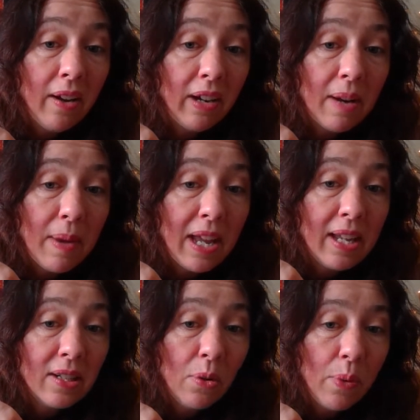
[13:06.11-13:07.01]
I'm going to make
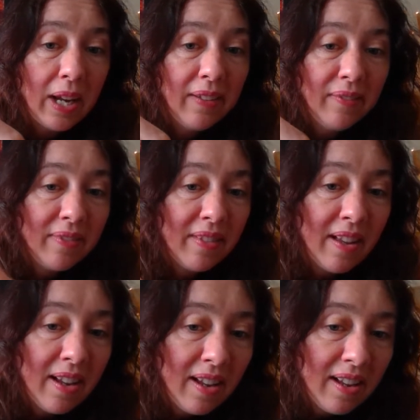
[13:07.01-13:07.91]
it into a wing.
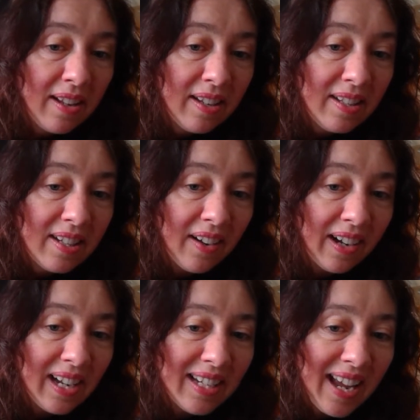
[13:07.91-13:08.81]
So I'm
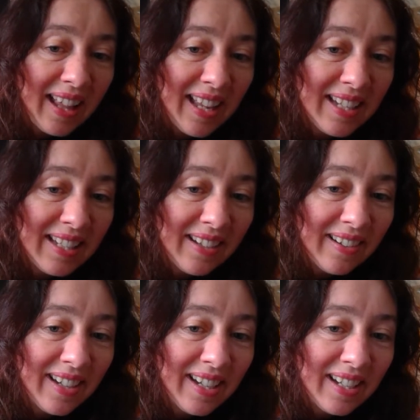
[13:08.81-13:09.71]
going to take this
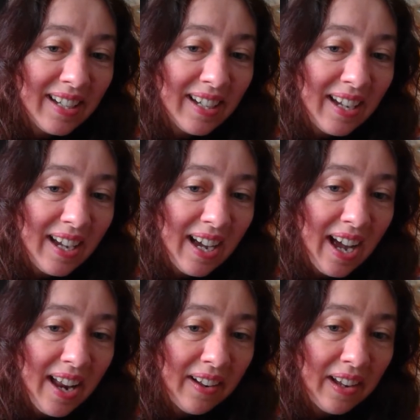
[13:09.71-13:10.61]
side
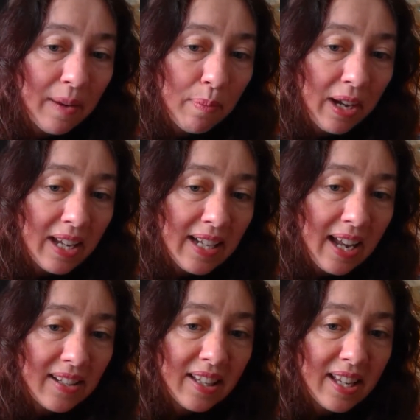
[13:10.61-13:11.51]
and I'm going to bring it
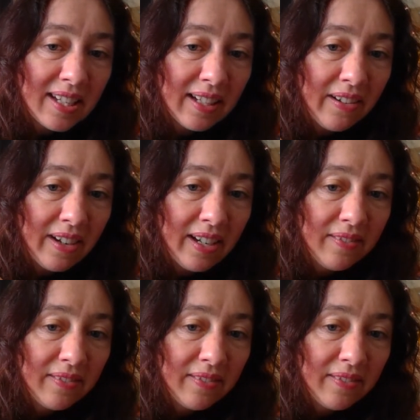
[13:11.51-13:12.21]
down to this line.